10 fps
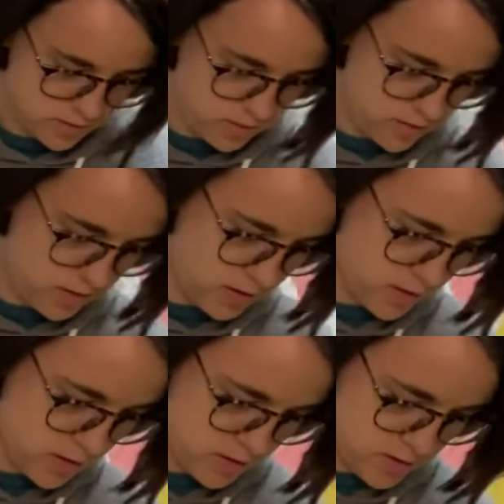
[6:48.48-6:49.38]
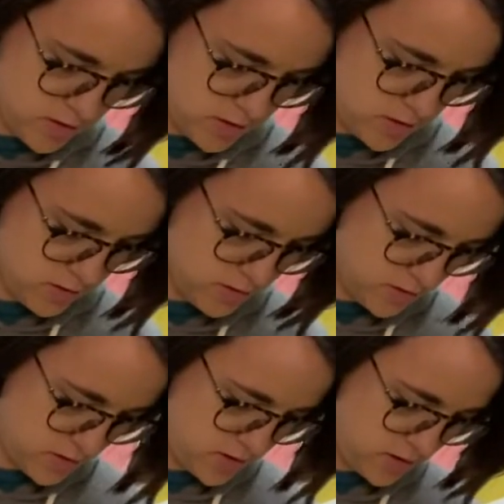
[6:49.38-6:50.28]
And
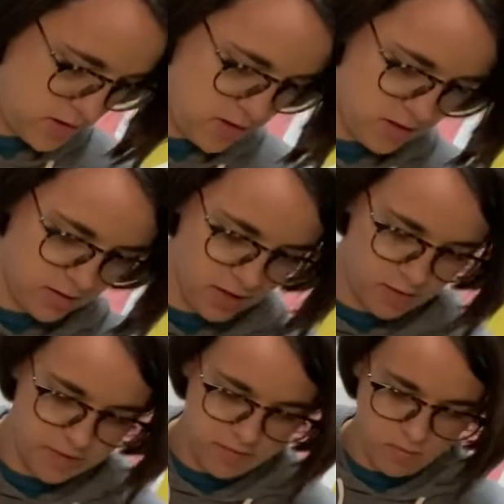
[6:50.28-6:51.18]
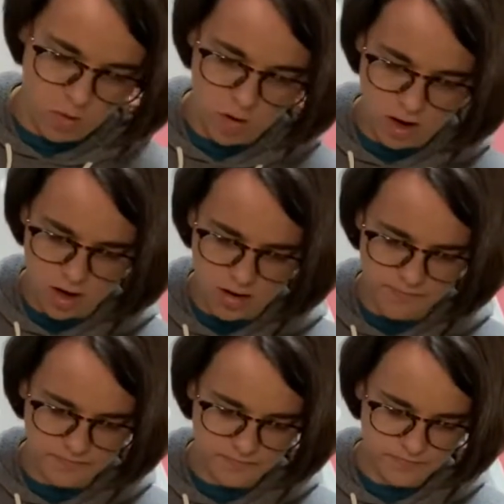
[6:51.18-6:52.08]
see a little bit more.
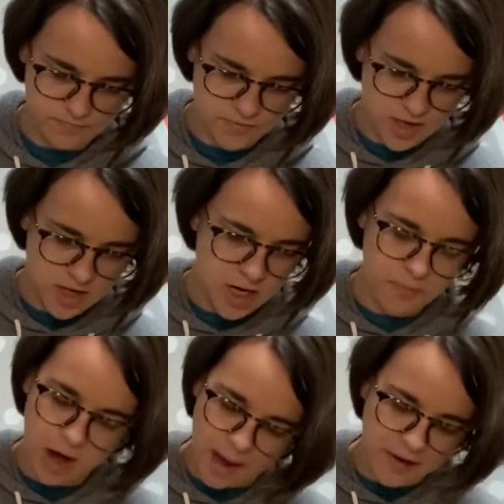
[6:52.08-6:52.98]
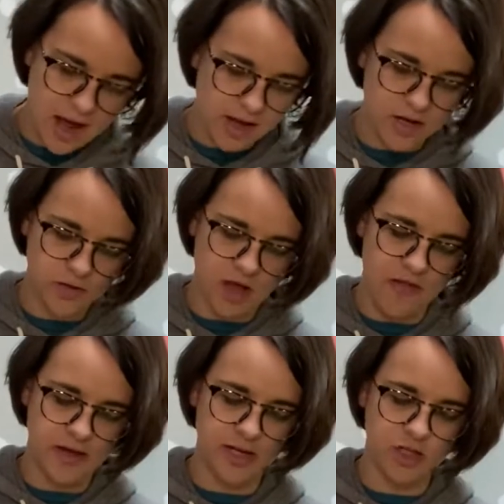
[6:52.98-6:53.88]
You're probably not going to use all
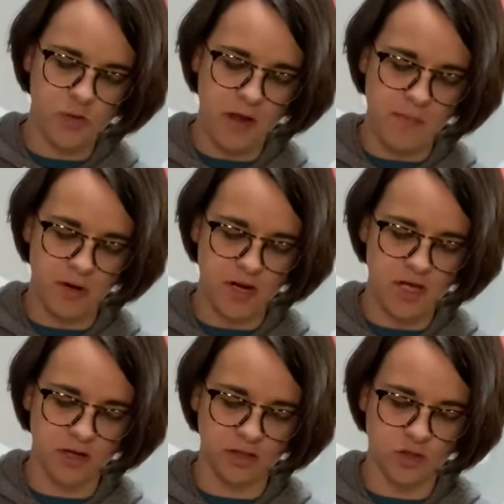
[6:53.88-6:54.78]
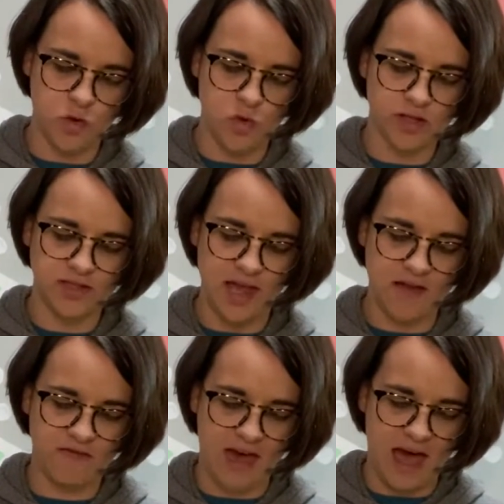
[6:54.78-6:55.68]
that tissue paper either, so you could
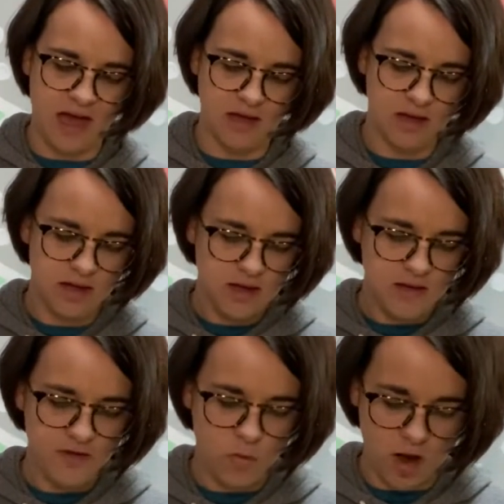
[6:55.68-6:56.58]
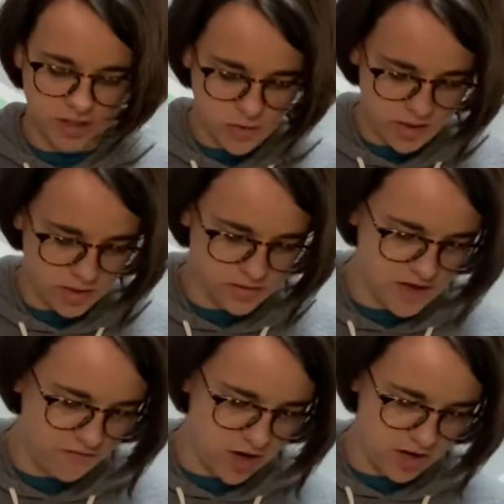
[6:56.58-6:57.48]
save that if you want to and use
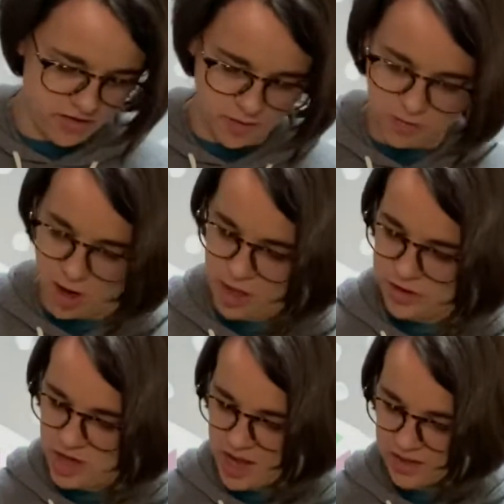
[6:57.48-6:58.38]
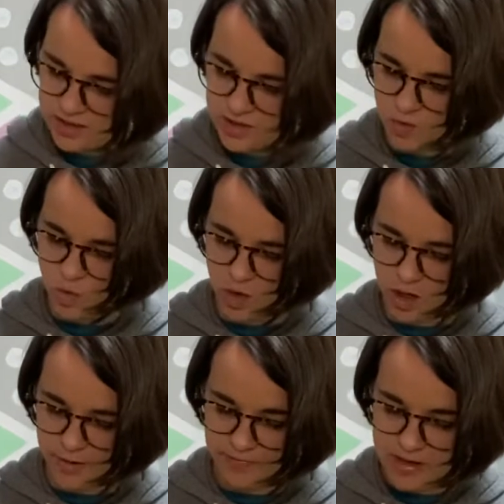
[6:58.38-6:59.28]
it for another project,
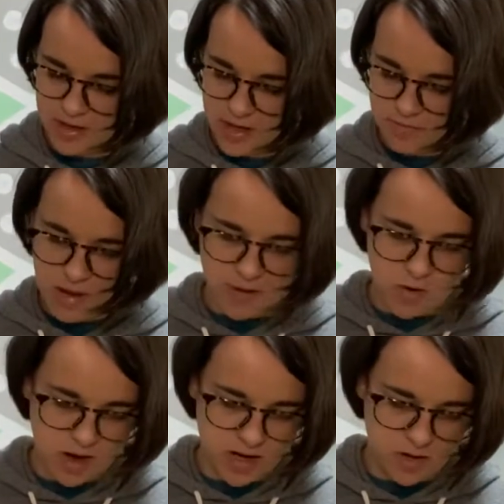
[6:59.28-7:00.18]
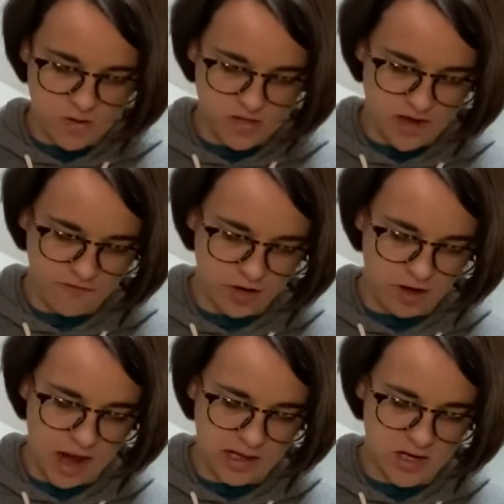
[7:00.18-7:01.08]
or maybe you want to use it for your
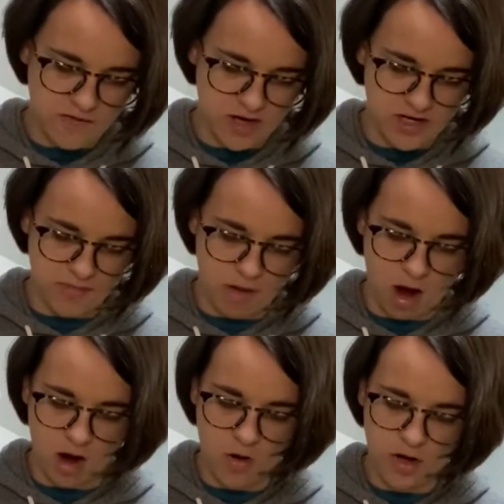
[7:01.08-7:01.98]
activity tomorrow.